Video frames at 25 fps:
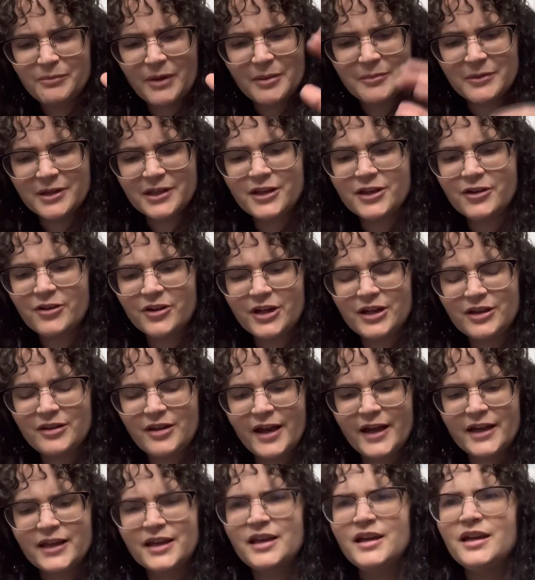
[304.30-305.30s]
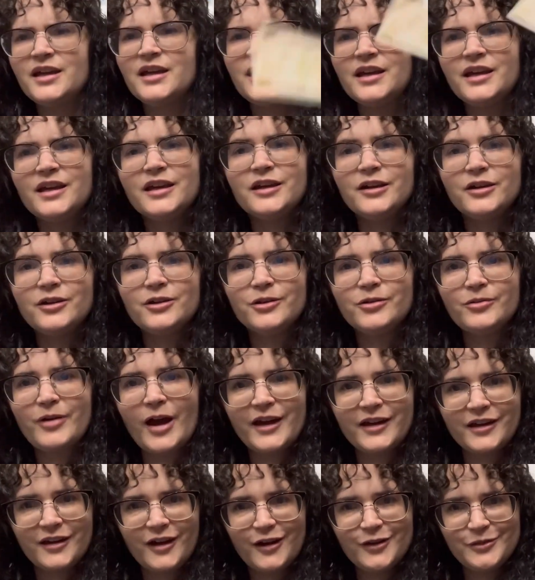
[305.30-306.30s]
I'm hearing like, here
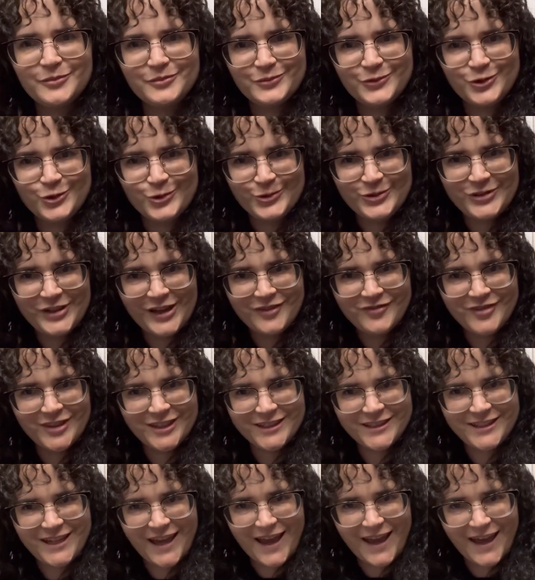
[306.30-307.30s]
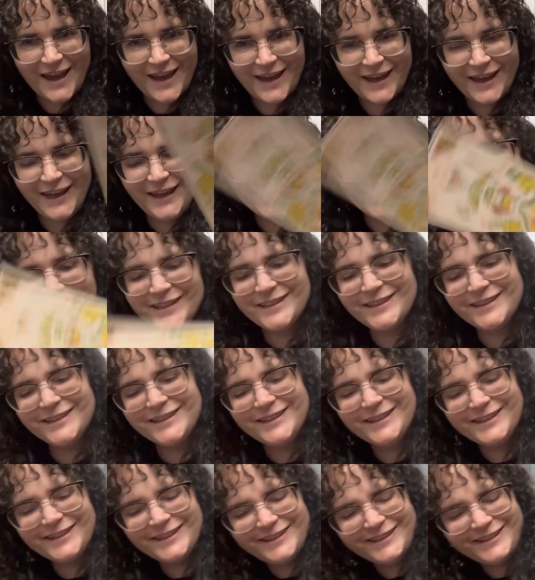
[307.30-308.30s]
I come to save the day,
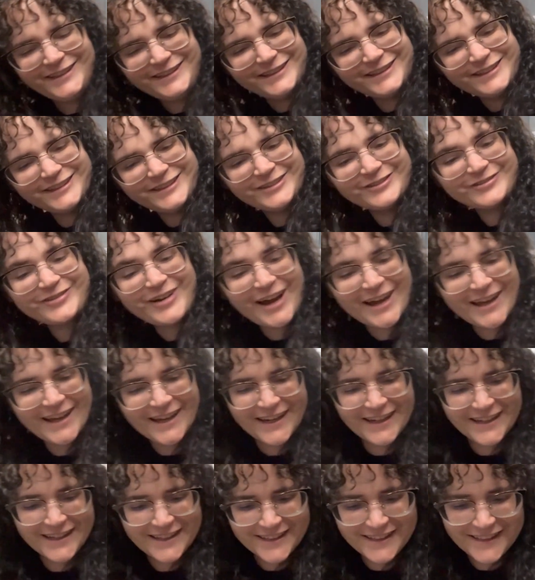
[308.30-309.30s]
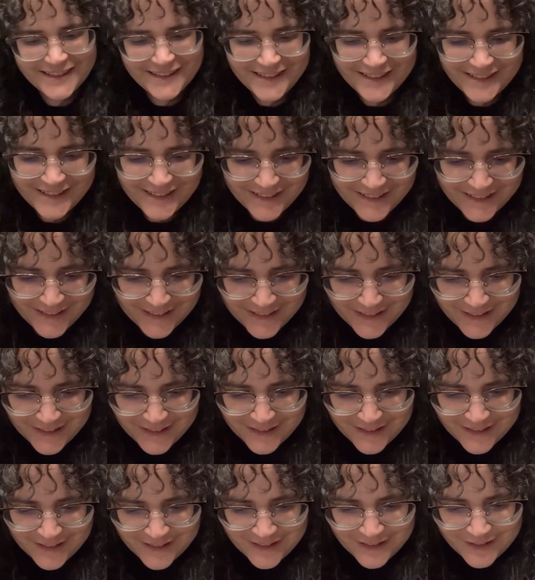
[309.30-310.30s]
right?
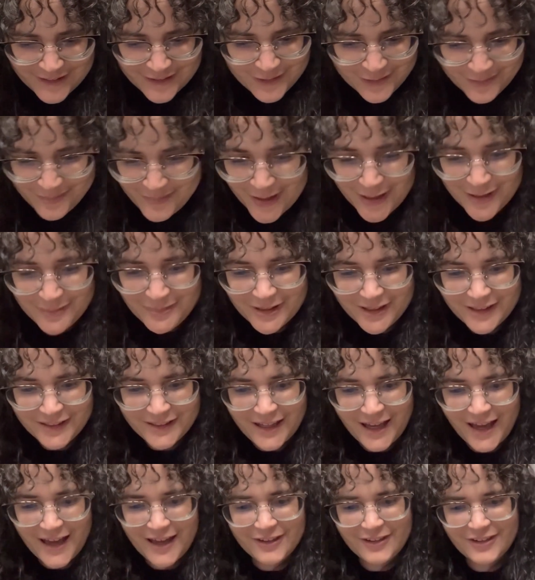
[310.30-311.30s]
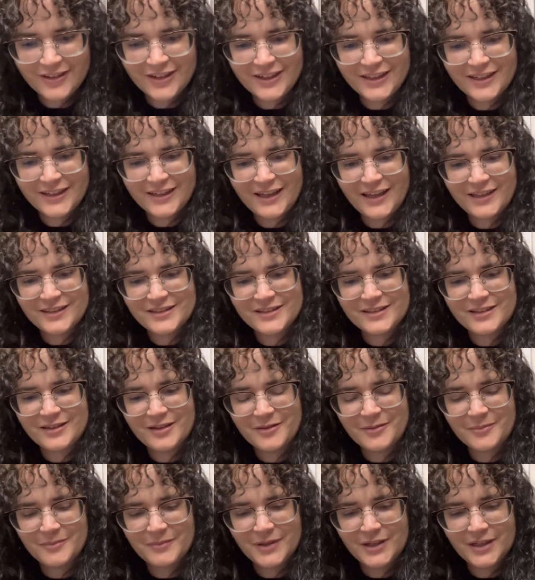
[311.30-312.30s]
So maybe, yeah, you're gonna get
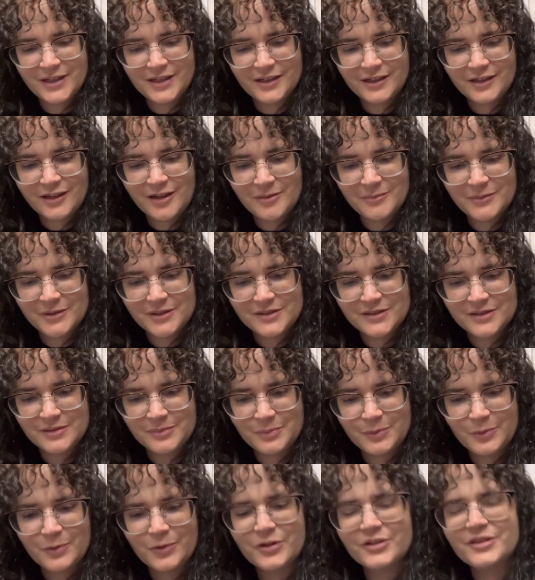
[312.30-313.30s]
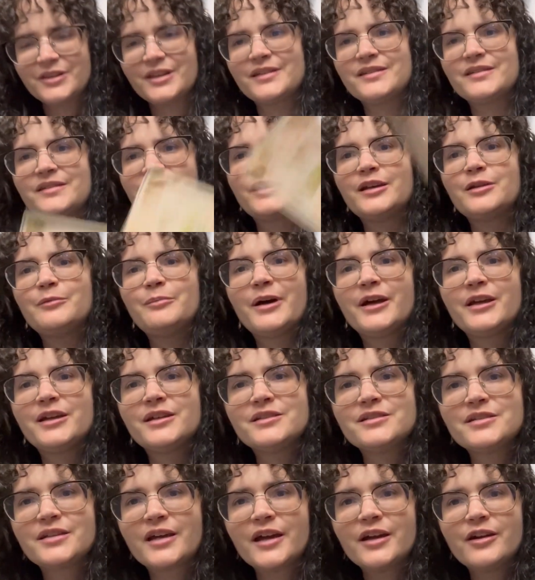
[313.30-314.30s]
some incoming support that's led by
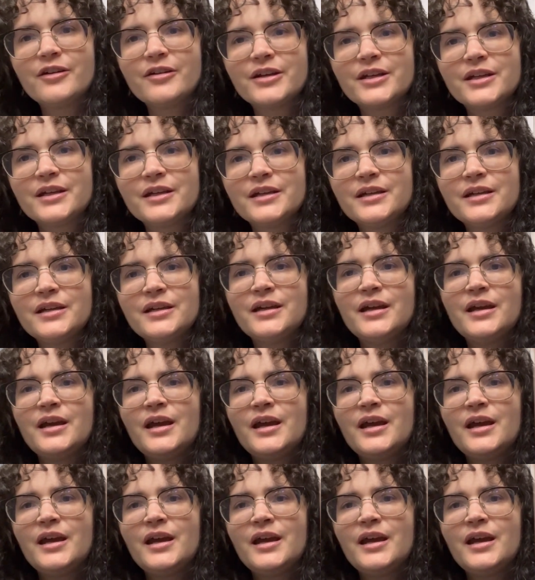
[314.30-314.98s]
integrity